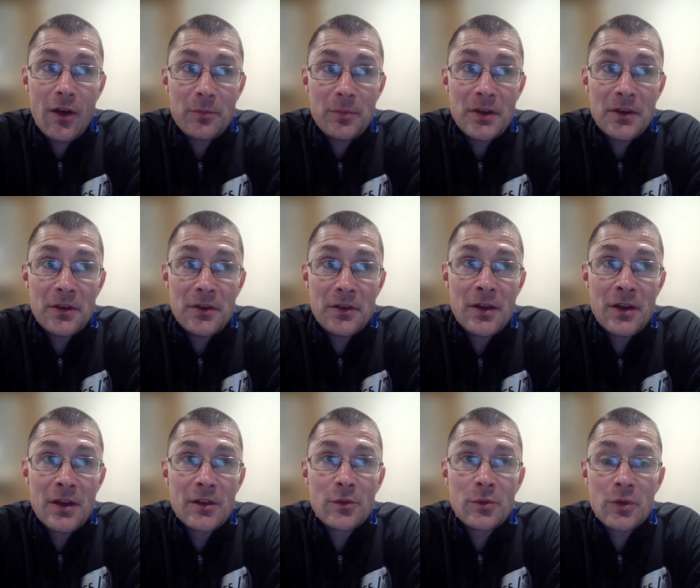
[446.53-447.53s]
I've
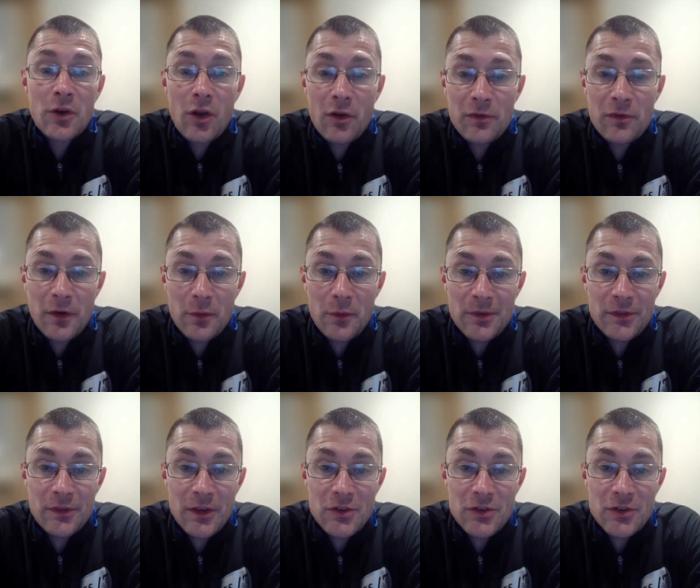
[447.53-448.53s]
been doing a lot of
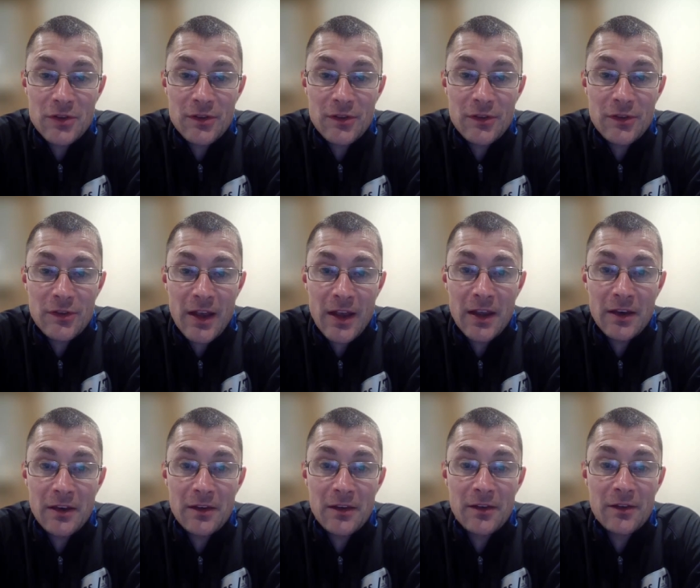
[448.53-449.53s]
therapy sessions,
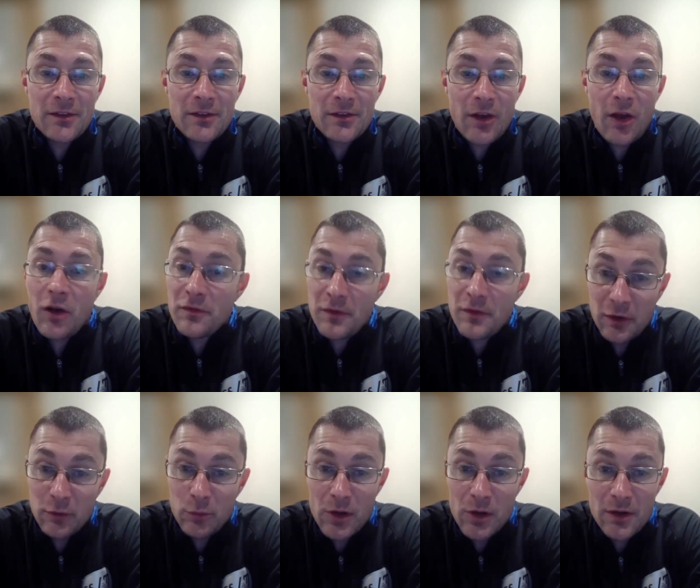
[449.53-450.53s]
and I
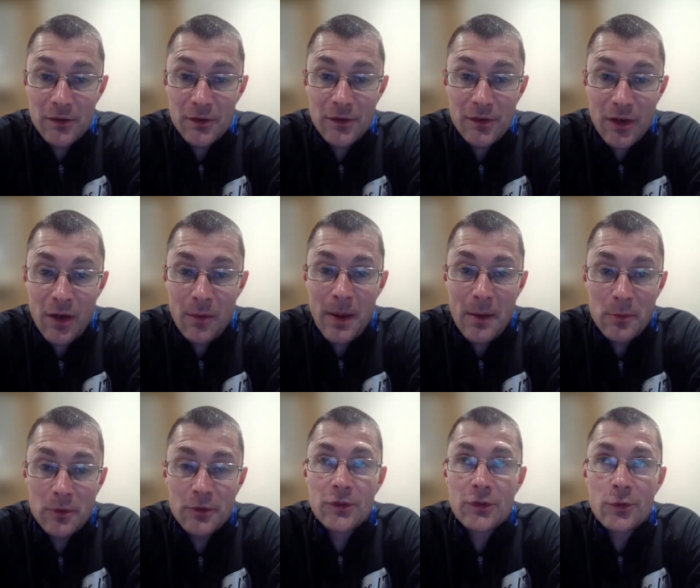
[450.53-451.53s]
feel it's worked. I'm
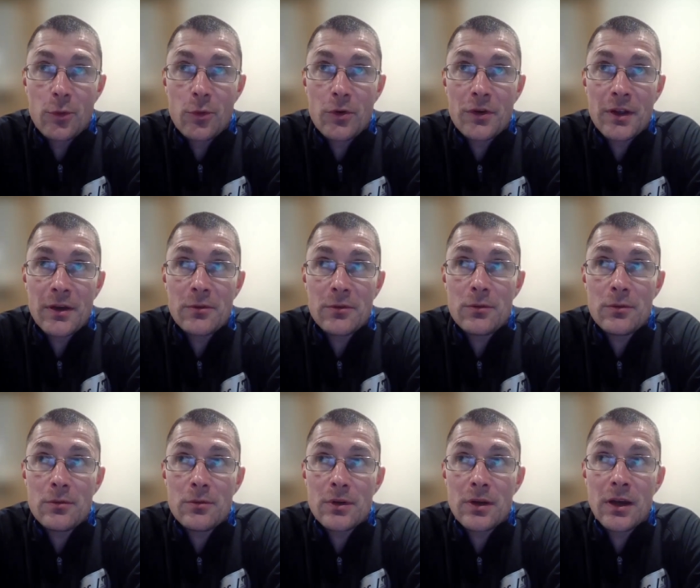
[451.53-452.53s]
able to talk
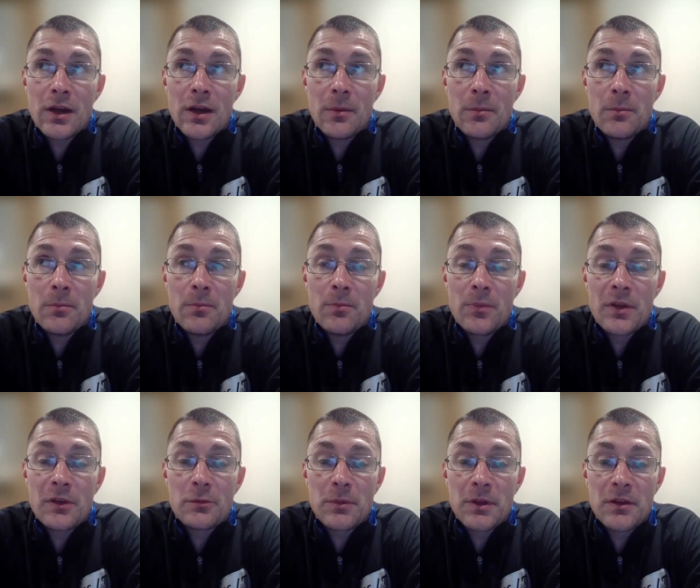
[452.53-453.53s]
now. Um,
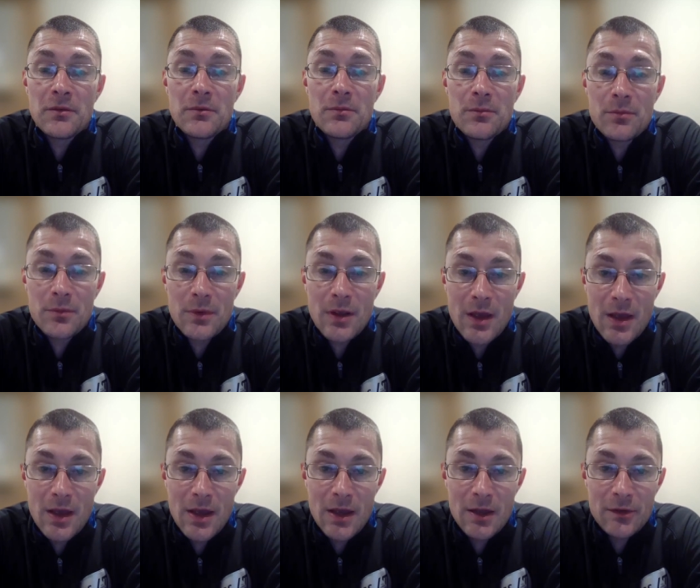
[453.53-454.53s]
it's been
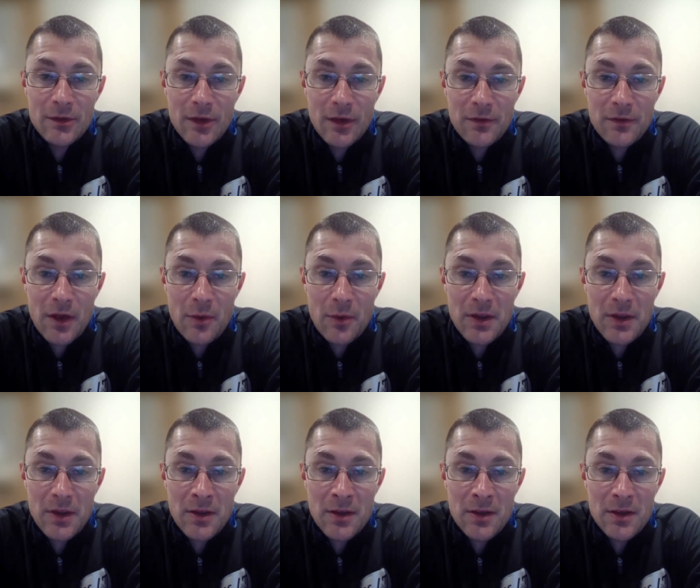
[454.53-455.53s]
tough
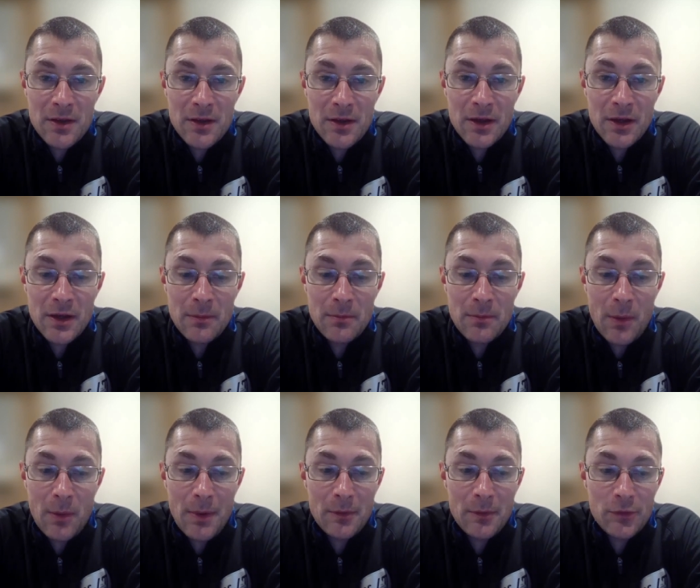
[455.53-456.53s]
going.
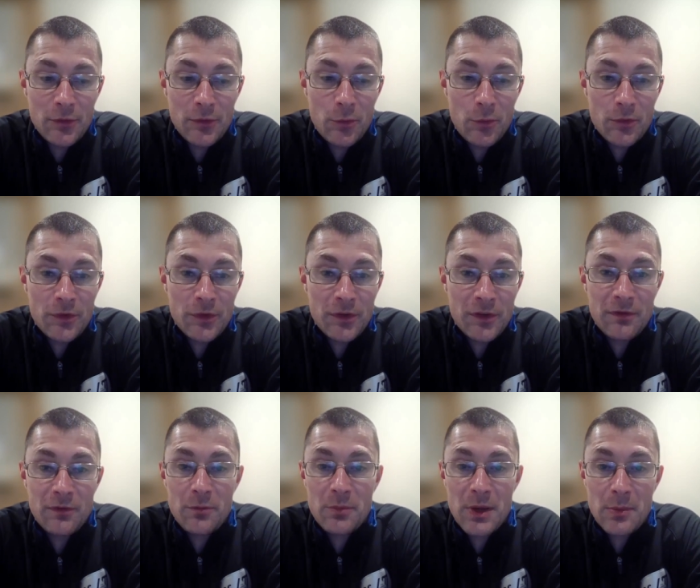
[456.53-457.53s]
Um, I'm able to talk to
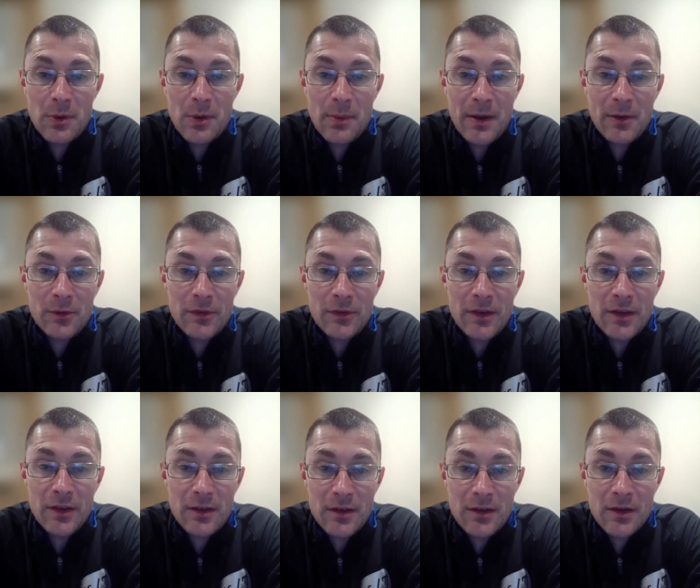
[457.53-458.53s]
different people about it.